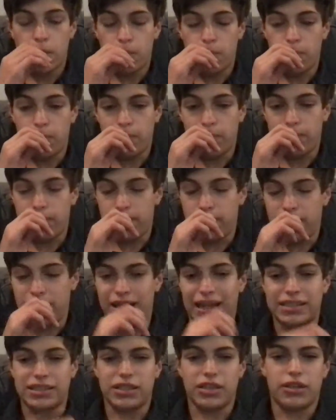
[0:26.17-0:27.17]
And mm,
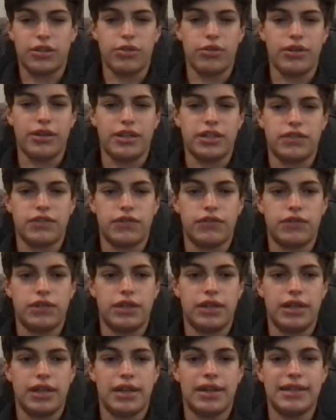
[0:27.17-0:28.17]
that's including his
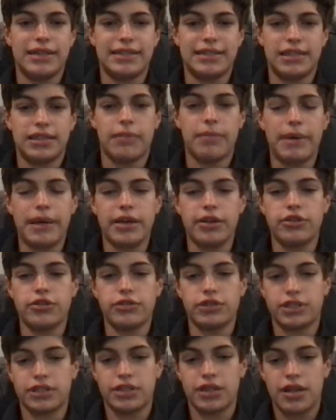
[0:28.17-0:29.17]
15 innings in the
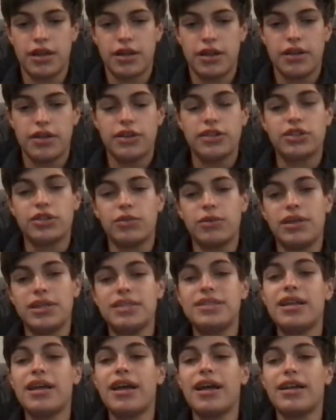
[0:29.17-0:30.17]
majors. So he's
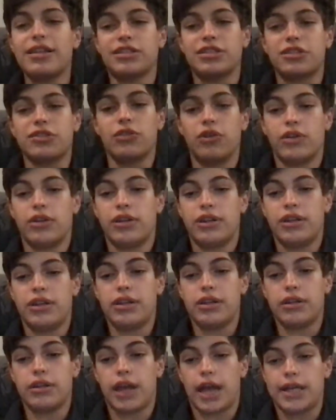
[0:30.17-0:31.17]
not as good, and
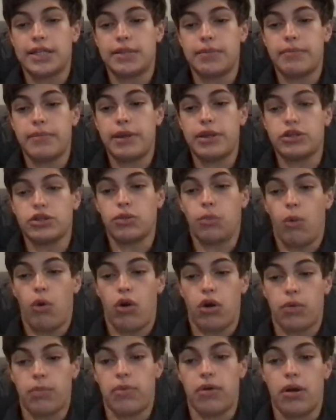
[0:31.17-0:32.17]
he has a major
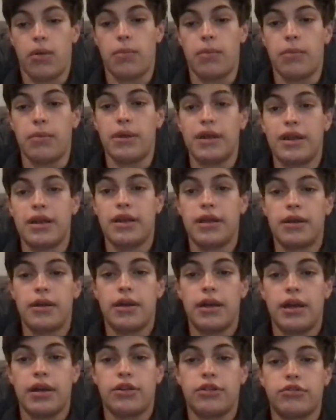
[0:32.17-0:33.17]
walk problem.
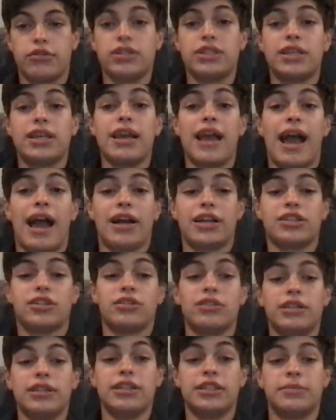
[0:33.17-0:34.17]
And Krisky
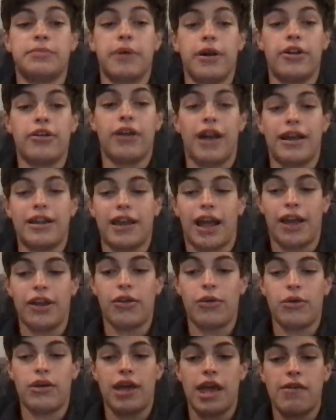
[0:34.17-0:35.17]
actually is better. I, I know
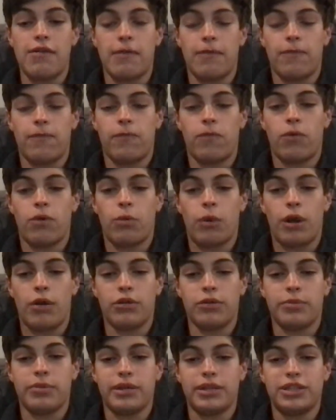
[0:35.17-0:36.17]
he gave up four
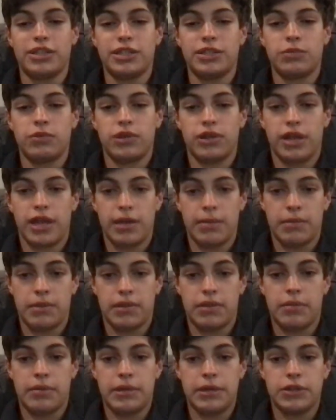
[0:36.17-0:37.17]
wild pitches in one game in
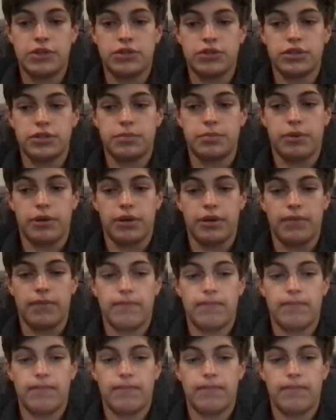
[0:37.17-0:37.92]
the majors, but